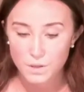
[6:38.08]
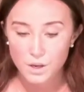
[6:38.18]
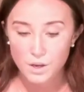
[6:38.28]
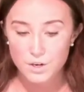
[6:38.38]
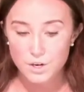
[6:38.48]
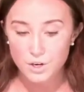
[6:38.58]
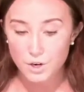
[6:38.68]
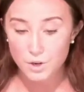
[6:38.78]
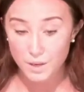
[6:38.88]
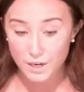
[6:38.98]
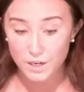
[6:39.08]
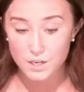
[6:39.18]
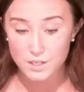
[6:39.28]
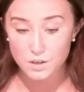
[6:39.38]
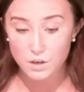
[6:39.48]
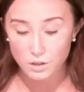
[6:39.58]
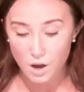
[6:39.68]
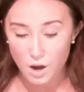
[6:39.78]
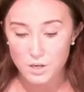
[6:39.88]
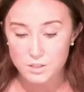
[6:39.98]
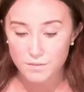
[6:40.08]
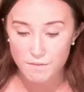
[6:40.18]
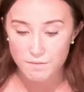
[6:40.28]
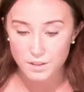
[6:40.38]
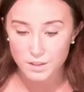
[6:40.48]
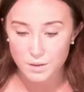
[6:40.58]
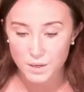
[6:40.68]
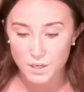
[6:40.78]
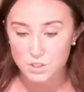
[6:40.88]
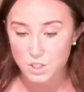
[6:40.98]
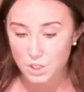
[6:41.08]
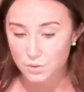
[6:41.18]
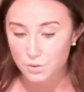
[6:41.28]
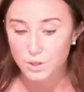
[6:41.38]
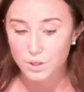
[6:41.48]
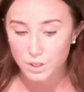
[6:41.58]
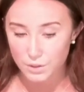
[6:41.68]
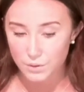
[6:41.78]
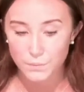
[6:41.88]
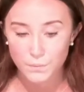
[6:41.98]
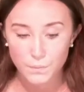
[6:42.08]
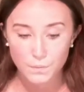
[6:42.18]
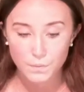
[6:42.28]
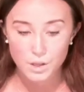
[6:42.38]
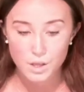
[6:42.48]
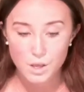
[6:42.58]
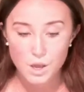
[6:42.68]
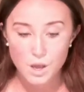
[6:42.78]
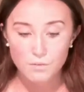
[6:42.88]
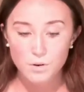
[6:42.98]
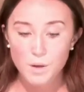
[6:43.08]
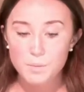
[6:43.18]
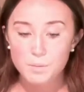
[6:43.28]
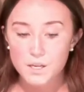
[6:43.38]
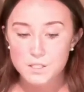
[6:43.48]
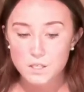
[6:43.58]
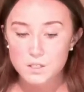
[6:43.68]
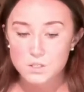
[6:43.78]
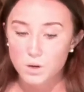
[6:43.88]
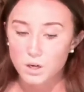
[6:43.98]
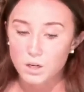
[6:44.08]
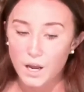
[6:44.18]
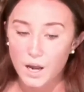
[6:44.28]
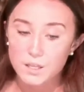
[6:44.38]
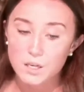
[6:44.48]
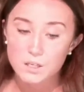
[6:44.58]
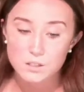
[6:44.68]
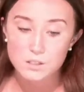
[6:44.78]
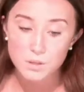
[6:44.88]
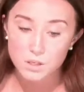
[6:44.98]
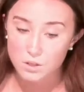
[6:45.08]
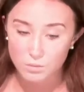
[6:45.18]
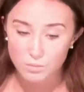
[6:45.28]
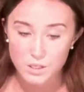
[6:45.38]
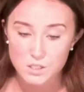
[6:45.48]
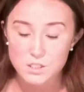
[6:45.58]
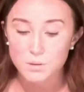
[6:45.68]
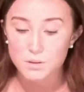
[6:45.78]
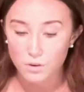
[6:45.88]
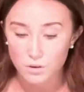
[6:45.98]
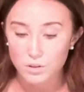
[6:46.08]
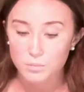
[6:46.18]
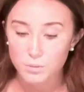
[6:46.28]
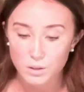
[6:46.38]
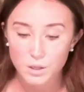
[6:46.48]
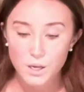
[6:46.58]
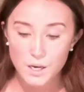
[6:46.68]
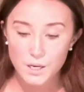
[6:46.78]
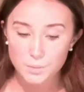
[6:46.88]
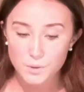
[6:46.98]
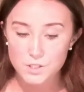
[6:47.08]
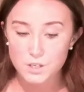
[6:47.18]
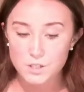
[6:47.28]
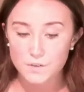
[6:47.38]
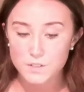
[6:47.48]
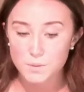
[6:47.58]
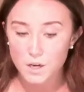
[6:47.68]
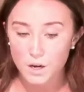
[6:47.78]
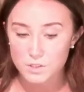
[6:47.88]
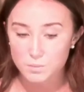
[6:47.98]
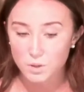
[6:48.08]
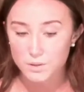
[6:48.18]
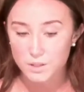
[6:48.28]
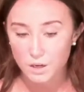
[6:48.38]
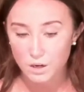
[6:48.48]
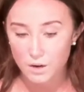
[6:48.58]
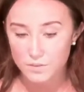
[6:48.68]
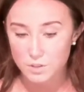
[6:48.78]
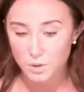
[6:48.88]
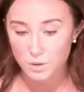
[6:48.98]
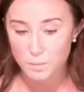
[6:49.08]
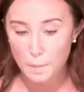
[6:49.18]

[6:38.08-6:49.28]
Your humanity is a collage of everything that makes you, you. For my place in this world, I think to be human is to be vulnerable and to push yourself to be comfortable with the uncomfortable.